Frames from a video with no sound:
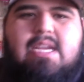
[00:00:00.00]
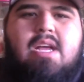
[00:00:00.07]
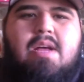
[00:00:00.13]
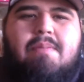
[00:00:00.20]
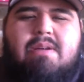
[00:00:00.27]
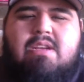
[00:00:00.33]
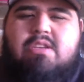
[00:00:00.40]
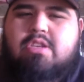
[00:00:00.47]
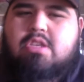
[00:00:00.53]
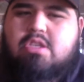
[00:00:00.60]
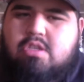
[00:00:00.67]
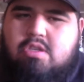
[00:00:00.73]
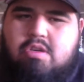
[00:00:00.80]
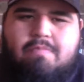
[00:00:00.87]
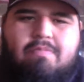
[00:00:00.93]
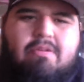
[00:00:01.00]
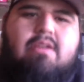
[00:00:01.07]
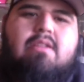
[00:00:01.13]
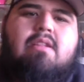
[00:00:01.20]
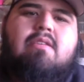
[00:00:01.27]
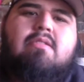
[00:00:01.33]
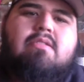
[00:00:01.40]
But it was super
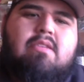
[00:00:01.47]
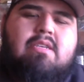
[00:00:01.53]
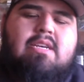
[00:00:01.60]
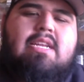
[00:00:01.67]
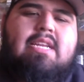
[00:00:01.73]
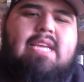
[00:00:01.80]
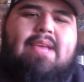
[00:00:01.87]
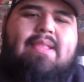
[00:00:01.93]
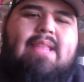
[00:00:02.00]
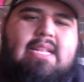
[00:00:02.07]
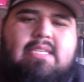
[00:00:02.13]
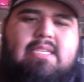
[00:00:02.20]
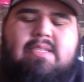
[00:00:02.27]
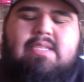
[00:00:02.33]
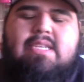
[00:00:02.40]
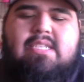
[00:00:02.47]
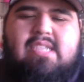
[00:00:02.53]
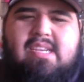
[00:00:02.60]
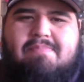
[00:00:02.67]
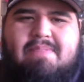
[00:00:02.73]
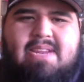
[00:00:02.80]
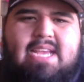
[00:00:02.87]
close. You could have gave that to
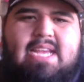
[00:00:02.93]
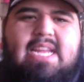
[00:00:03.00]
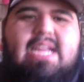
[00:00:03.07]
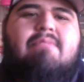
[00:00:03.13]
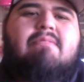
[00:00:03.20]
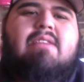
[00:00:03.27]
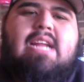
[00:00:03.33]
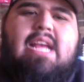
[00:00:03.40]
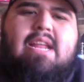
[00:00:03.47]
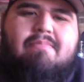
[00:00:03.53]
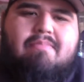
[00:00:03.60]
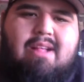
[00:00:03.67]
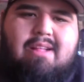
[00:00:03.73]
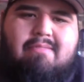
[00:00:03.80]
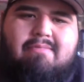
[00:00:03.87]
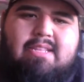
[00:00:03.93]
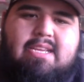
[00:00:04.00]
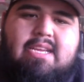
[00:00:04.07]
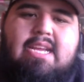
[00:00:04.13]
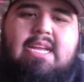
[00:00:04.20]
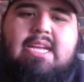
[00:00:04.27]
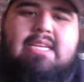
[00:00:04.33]
Jessica Penne and I wouldn't have had a problem with
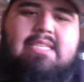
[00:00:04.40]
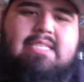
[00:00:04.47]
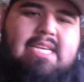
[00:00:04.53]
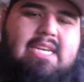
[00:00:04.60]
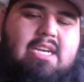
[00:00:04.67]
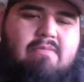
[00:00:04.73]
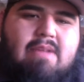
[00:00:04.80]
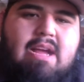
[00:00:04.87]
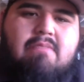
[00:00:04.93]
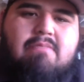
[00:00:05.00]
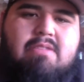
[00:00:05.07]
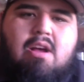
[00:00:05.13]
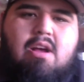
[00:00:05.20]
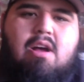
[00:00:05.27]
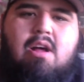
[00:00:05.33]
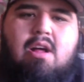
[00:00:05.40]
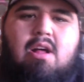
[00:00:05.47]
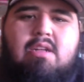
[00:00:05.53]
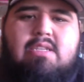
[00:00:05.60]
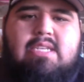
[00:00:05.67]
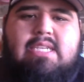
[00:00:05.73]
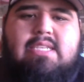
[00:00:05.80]
it. Second round was
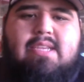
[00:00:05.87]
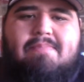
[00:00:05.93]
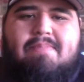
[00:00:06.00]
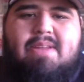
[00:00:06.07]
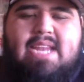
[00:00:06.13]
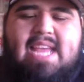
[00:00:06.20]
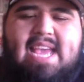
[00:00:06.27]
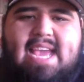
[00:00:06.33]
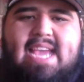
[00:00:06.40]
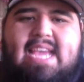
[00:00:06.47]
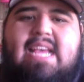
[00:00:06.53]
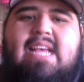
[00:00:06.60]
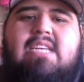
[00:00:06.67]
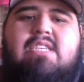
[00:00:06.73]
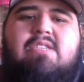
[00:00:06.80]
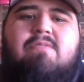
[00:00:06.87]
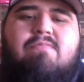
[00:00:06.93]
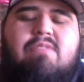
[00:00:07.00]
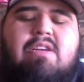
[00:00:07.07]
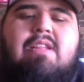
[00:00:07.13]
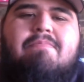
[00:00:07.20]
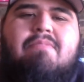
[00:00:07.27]
all Jessica Penne. She
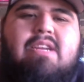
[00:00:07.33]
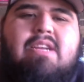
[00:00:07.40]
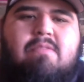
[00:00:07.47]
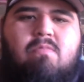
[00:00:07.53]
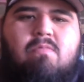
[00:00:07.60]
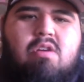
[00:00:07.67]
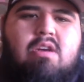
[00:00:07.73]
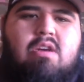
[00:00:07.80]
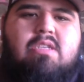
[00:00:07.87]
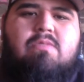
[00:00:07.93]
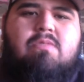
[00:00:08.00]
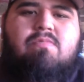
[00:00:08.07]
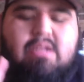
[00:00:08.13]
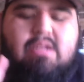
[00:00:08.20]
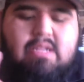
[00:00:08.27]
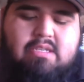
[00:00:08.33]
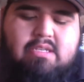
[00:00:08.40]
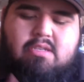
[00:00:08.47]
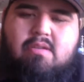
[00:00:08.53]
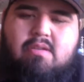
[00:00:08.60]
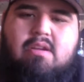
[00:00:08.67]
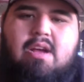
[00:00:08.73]
really put in work. She really
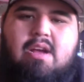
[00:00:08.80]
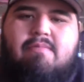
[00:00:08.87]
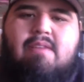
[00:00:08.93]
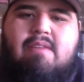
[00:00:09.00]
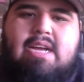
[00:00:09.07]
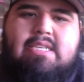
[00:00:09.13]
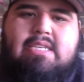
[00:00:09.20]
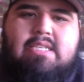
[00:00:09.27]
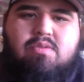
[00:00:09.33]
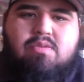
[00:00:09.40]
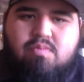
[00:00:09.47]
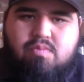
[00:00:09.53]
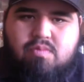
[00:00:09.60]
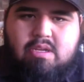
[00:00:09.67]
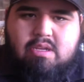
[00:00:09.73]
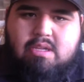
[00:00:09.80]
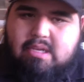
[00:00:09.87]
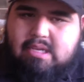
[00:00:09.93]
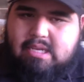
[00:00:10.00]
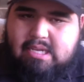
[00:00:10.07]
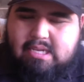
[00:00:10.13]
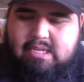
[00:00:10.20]
showed off why she's
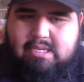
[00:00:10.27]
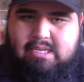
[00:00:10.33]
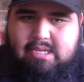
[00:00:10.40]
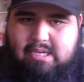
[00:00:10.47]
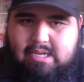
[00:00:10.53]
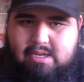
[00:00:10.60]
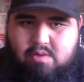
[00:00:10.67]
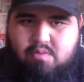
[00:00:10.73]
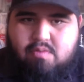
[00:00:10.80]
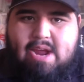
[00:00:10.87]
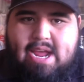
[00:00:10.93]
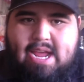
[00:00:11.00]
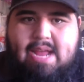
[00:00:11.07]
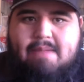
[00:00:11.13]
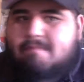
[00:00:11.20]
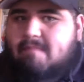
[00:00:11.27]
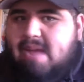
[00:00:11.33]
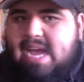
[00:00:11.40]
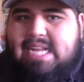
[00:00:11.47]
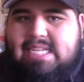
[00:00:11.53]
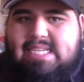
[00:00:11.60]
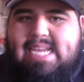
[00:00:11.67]
really in great and
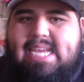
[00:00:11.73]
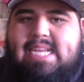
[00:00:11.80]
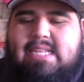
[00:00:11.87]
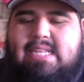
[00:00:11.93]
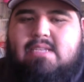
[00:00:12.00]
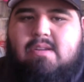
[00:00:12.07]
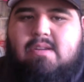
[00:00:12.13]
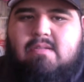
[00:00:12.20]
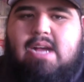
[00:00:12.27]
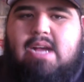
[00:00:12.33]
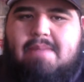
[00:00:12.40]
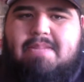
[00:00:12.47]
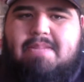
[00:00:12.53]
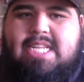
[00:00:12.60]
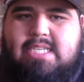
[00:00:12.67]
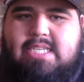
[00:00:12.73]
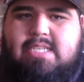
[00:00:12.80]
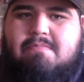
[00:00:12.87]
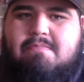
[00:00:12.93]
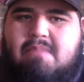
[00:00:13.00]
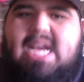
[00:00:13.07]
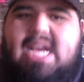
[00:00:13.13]
might take this whole
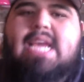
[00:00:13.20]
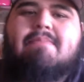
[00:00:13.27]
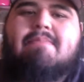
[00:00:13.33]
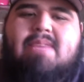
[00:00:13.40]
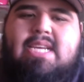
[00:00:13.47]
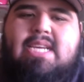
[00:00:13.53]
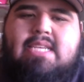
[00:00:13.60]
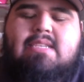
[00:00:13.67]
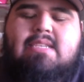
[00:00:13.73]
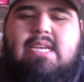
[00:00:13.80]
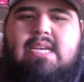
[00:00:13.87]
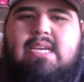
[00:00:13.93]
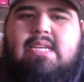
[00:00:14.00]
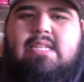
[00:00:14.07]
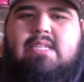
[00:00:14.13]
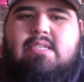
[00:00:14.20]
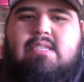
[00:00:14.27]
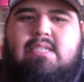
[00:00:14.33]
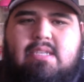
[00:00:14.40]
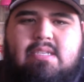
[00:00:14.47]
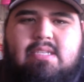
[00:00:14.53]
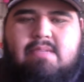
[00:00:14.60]
competition. Might, because there's
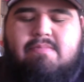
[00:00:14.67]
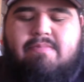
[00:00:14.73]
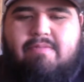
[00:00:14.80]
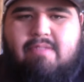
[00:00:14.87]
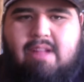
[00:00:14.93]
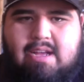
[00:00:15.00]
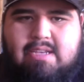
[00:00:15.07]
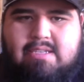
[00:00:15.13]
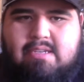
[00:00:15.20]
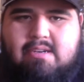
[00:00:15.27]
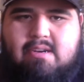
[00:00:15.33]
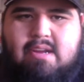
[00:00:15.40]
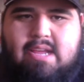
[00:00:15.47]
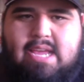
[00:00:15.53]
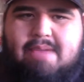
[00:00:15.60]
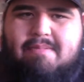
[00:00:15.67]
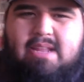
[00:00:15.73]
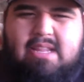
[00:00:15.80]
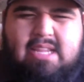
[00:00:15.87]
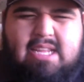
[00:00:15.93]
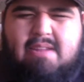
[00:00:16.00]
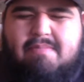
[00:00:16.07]
still some flaws in her game,
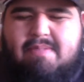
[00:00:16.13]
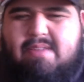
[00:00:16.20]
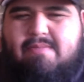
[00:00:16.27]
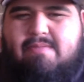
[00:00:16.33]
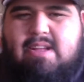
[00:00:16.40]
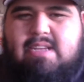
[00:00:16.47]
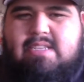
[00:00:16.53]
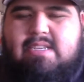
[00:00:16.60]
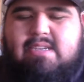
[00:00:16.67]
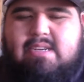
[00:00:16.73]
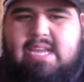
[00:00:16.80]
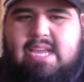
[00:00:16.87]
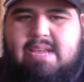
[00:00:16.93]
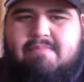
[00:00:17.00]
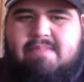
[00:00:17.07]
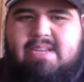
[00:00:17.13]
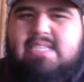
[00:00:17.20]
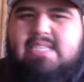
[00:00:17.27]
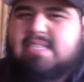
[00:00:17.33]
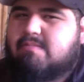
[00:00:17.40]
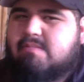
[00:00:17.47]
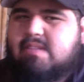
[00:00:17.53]
a little bit of flaws in her game,
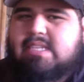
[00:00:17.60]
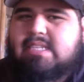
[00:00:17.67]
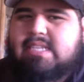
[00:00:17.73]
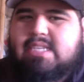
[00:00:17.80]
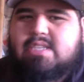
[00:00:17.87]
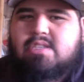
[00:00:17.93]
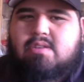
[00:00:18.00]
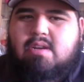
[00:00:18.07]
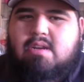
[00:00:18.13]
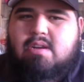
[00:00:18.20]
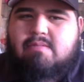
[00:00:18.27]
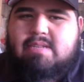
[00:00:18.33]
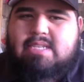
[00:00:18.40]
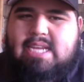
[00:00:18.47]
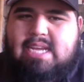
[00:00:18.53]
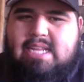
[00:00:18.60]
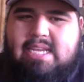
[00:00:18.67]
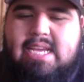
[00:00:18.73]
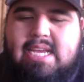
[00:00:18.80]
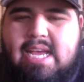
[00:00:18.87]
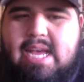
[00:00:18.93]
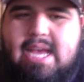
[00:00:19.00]
because she really did struggle with
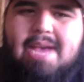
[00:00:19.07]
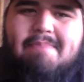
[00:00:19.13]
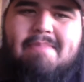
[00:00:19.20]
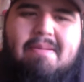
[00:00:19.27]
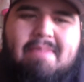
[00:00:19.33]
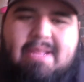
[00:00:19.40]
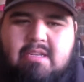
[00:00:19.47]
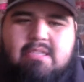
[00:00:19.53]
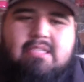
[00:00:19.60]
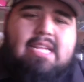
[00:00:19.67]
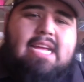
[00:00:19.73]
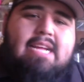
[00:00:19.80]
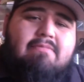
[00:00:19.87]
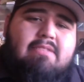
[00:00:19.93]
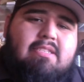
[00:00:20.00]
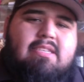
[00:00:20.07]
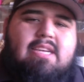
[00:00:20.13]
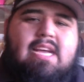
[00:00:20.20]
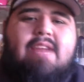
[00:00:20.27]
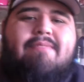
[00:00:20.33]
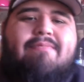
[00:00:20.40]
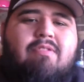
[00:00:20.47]
Daly. And maybe that was
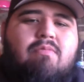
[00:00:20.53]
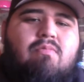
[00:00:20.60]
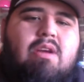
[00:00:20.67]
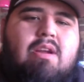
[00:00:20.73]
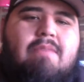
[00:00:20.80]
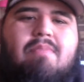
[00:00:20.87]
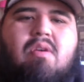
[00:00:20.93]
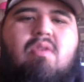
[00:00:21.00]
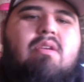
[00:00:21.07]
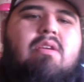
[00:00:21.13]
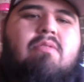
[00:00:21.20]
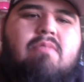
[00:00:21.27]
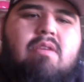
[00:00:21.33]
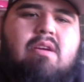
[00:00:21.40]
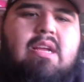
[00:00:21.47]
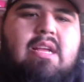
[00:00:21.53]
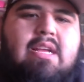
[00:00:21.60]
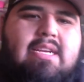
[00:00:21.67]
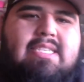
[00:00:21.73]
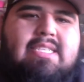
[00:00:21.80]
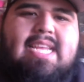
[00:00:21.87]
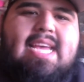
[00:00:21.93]
kind of her one opponent where,
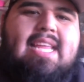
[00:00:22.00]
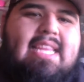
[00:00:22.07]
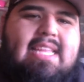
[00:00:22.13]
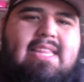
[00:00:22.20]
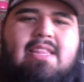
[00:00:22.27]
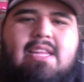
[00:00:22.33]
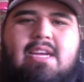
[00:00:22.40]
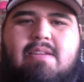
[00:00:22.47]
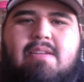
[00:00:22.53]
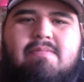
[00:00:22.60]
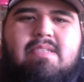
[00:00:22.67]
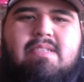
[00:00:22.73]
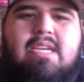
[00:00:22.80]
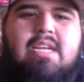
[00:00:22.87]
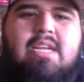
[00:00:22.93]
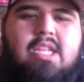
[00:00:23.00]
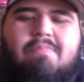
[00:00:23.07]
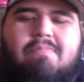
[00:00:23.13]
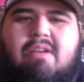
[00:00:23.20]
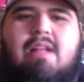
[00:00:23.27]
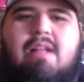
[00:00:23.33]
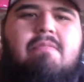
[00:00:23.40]
because Daly loves, the
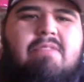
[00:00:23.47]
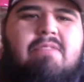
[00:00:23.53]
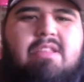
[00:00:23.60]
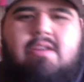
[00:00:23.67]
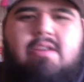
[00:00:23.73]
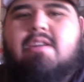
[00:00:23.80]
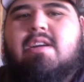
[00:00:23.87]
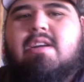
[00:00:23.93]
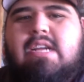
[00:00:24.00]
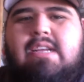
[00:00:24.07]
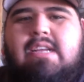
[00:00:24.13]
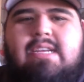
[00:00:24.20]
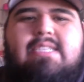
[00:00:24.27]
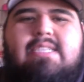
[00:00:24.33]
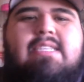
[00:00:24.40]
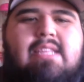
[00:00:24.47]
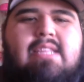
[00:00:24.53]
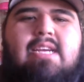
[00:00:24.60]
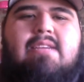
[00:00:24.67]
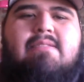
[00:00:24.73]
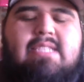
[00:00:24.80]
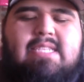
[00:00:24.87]
problem with her is she
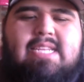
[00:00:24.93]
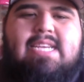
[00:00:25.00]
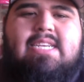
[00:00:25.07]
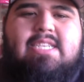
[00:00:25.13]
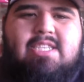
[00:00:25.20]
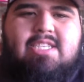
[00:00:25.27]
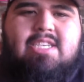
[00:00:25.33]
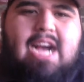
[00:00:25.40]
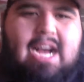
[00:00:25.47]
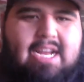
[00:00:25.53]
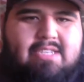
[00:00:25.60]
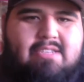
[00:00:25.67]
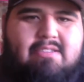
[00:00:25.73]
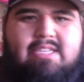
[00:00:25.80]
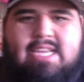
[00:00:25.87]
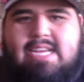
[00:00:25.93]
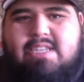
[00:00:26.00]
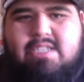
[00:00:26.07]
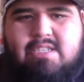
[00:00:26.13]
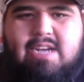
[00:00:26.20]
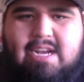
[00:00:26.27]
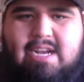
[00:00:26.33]
loves to take a shot. She'll
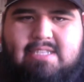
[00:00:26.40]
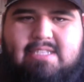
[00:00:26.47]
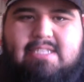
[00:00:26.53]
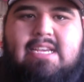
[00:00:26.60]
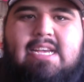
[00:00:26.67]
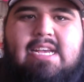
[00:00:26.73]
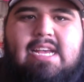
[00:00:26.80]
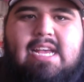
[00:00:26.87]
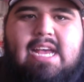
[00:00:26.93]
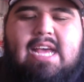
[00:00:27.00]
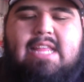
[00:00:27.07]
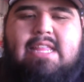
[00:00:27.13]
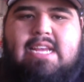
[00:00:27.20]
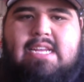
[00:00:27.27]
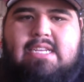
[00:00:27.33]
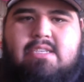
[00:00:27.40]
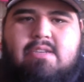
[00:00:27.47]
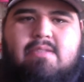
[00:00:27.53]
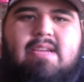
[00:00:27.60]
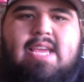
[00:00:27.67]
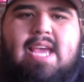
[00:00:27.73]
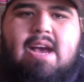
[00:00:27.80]
take shots and then
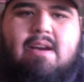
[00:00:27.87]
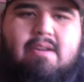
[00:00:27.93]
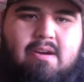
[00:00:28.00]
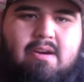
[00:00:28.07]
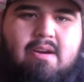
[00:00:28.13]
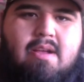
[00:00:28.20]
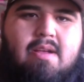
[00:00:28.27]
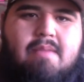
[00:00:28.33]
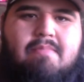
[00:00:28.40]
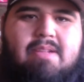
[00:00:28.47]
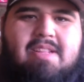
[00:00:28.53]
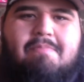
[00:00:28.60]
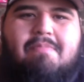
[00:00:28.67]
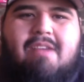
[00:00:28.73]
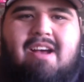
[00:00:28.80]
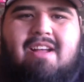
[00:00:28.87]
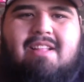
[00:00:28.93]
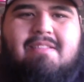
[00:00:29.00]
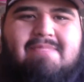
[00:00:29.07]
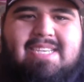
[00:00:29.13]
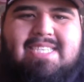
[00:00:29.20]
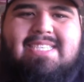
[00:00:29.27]
she'll counter. But the
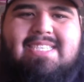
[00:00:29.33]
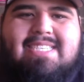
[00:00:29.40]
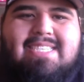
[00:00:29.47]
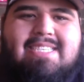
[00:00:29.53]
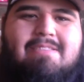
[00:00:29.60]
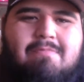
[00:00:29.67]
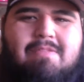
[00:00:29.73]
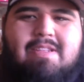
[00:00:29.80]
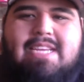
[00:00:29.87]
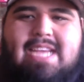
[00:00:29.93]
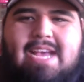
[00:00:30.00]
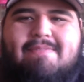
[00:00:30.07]
problem is she doesn't really have